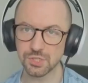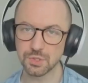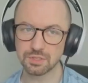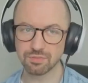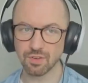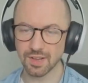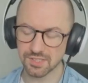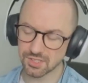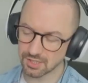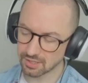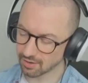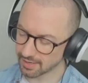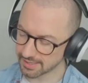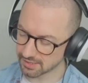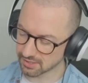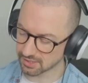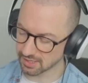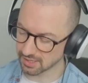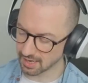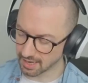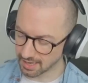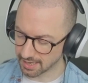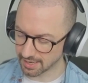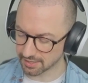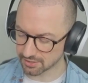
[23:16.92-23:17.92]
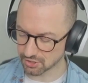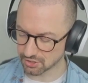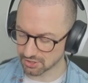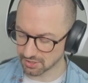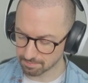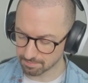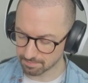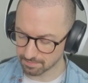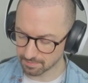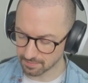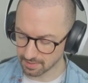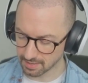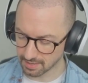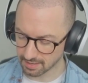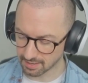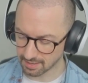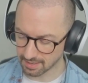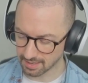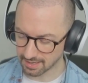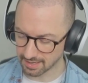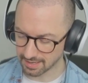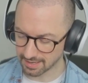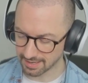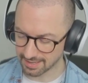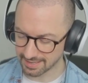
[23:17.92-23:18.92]
to do um,
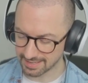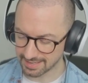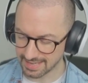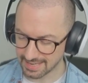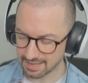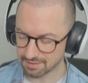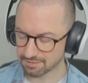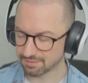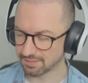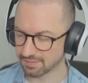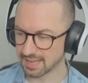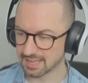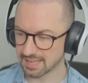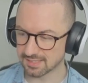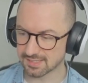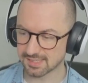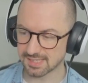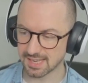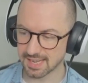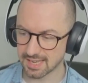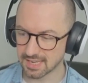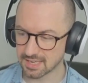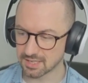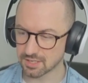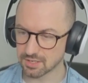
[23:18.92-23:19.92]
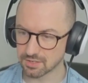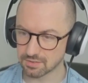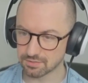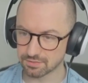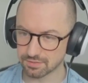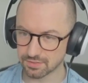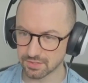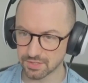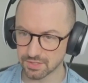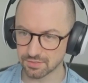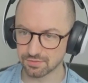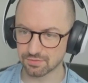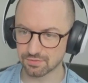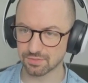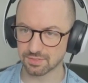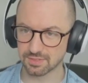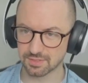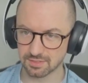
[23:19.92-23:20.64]
uh, if let's say you've you've